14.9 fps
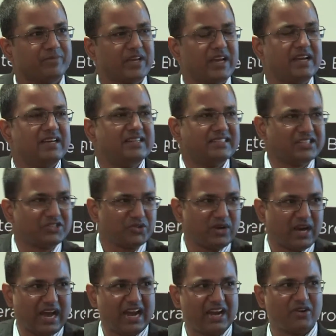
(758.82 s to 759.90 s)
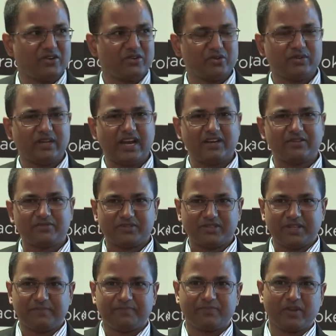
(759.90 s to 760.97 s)
Yeah. Just to add on to that,
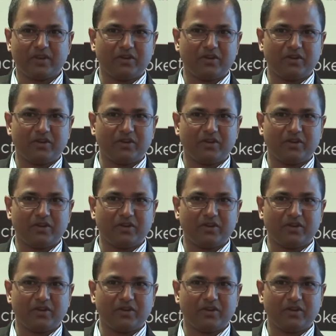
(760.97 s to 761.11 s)
see,